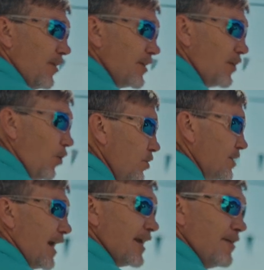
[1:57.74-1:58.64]
of hundred cords
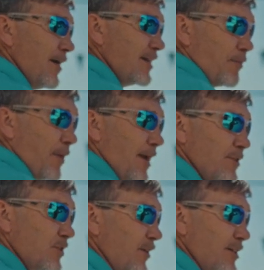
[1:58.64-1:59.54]
and I can make the
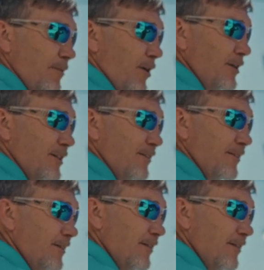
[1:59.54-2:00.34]
payments fit the budget.